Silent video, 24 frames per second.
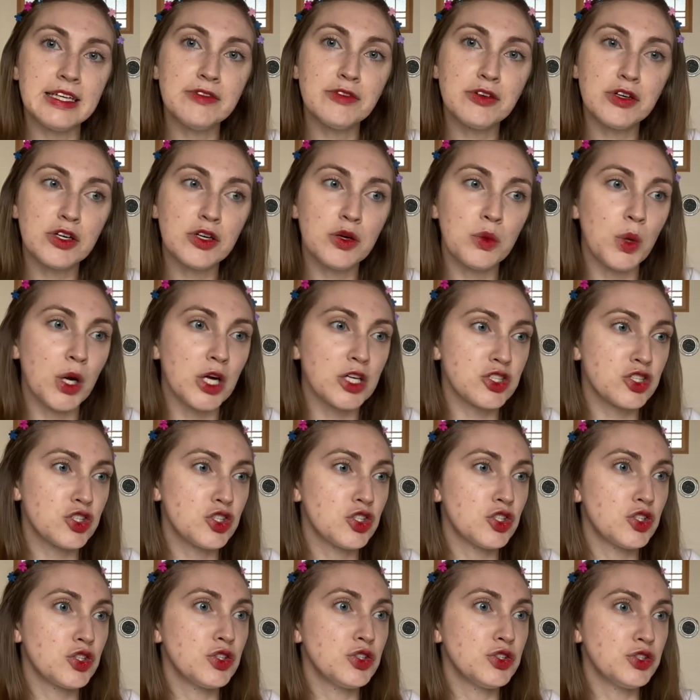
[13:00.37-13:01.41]
her a
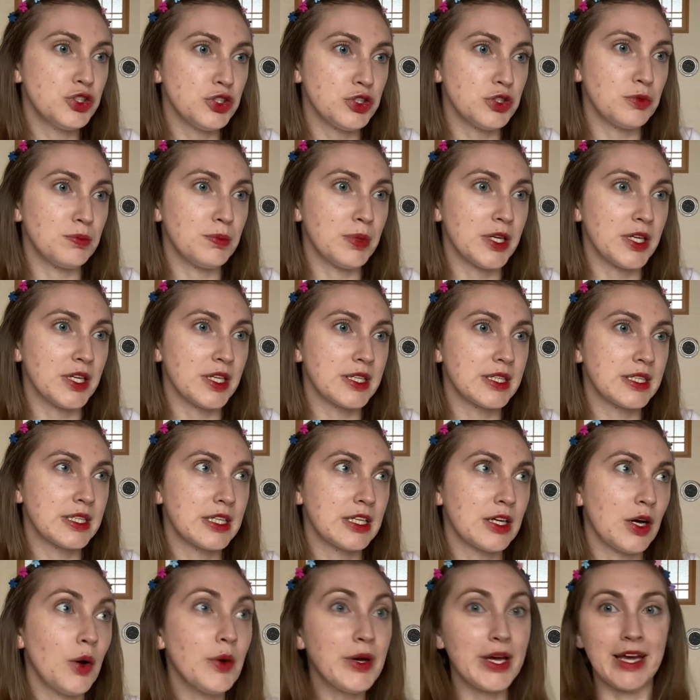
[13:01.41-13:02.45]
watch too. But
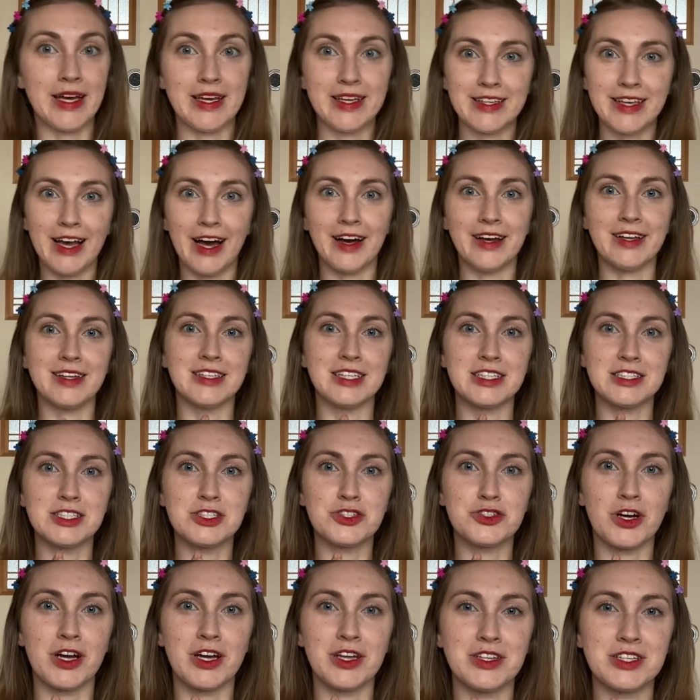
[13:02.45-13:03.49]
okay, yeah,
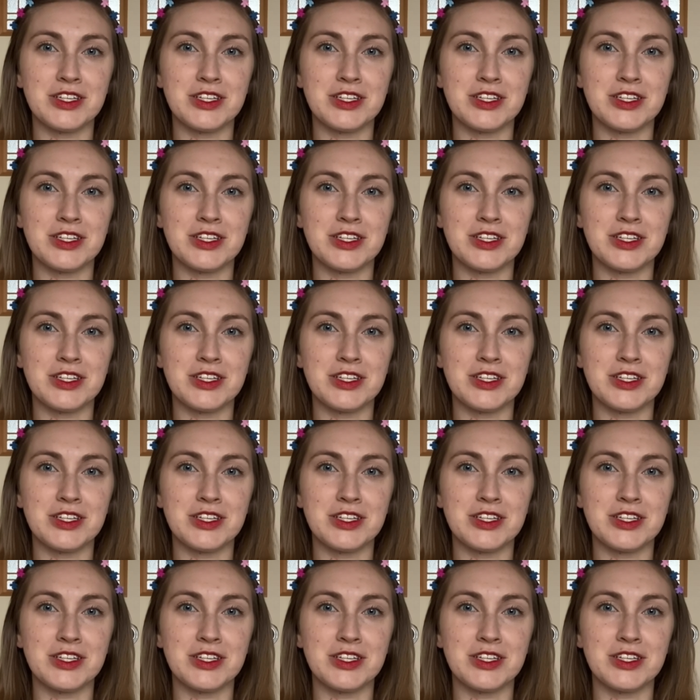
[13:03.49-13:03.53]
let's try on the